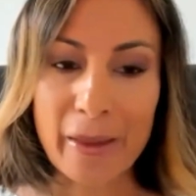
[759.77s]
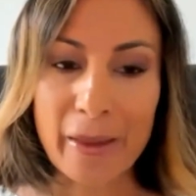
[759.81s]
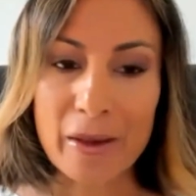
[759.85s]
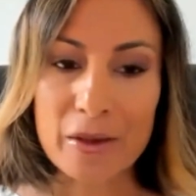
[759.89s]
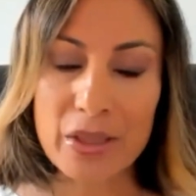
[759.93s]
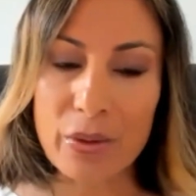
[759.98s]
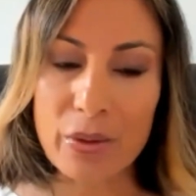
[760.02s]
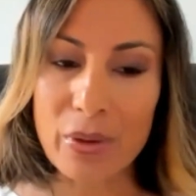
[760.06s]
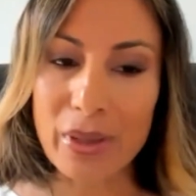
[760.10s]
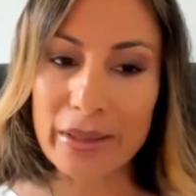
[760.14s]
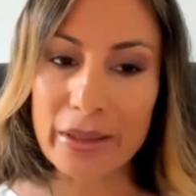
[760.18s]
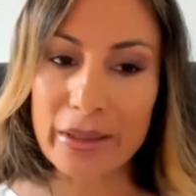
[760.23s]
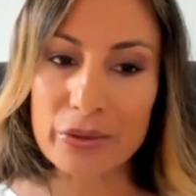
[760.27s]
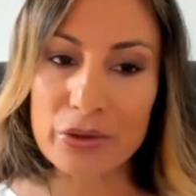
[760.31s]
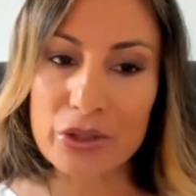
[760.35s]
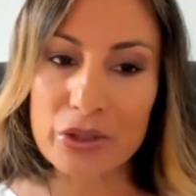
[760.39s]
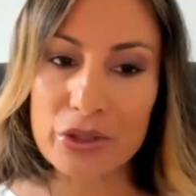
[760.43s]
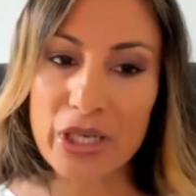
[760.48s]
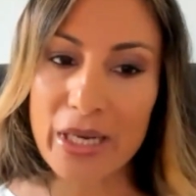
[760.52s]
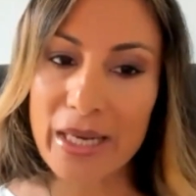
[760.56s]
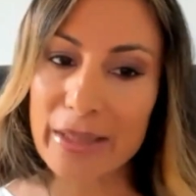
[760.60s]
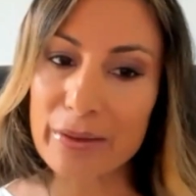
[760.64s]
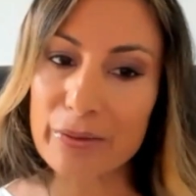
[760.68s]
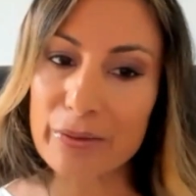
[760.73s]
So I know,
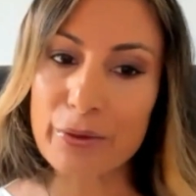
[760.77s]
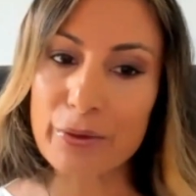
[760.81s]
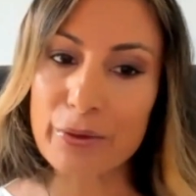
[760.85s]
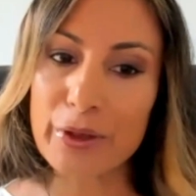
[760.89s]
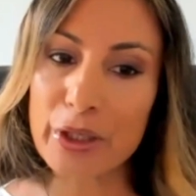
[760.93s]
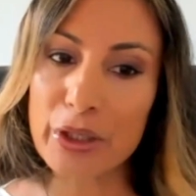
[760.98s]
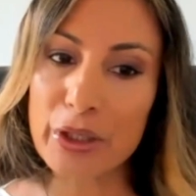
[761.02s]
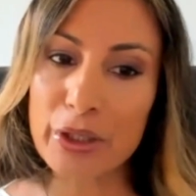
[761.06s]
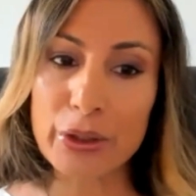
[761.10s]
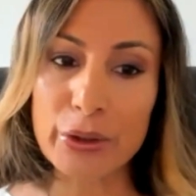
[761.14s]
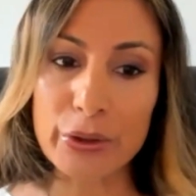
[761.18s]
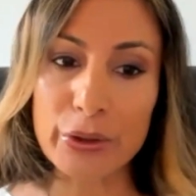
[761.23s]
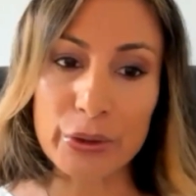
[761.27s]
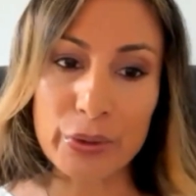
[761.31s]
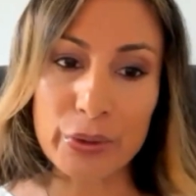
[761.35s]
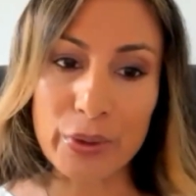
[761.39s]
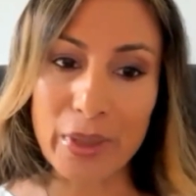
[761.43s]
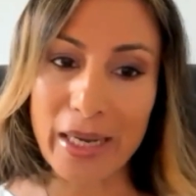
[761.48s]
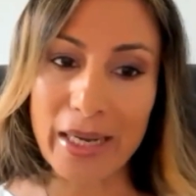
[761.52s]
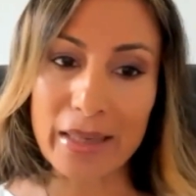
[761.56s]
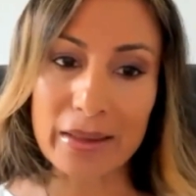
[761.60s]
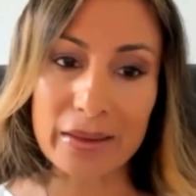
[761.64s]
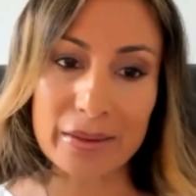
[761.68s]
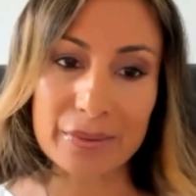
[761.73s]
Jen, for you,
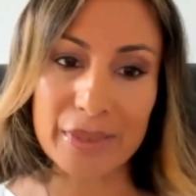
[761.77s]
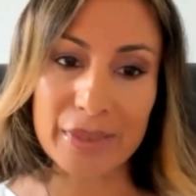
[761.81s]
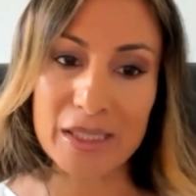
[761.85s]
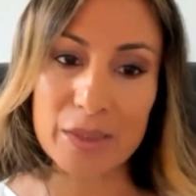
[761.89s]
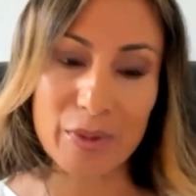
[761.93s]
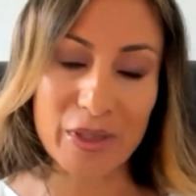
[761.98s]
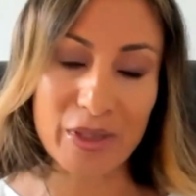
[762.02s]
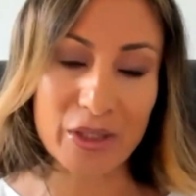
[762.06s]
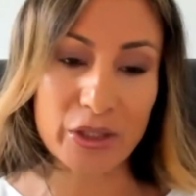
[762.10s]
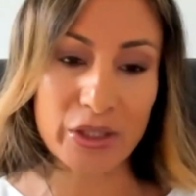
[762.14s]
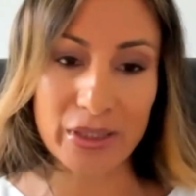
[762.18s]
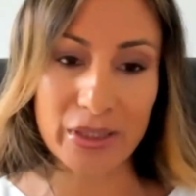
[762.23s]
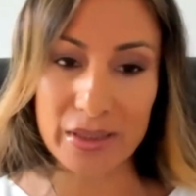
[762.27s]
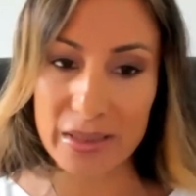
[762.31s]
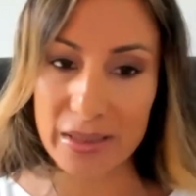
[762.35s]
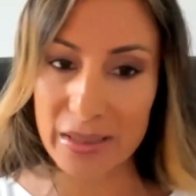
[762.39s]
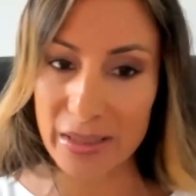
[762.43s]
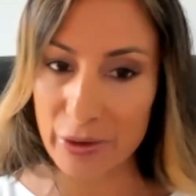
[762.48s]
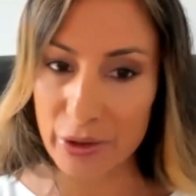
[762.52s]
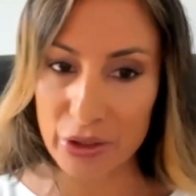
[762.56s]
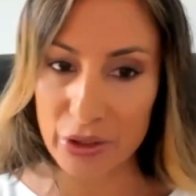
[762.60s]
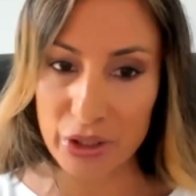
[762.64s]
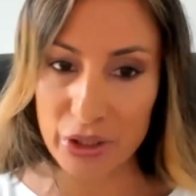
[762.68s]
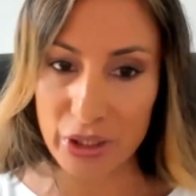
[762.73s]
and especially at
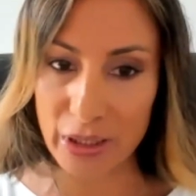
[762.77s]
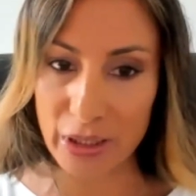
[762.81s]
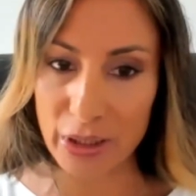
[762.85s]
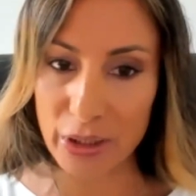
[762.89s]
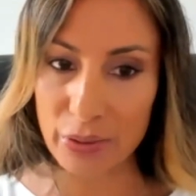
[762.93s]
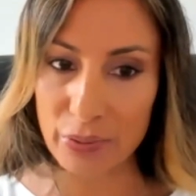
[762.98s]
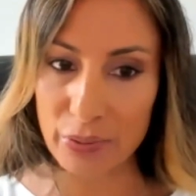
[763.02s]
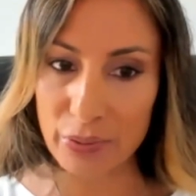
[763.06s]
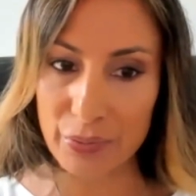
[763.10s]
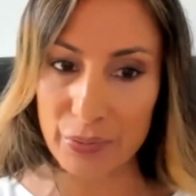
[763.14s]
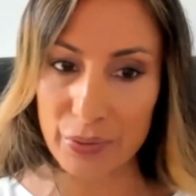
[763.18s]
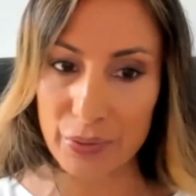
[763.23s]
Synergy,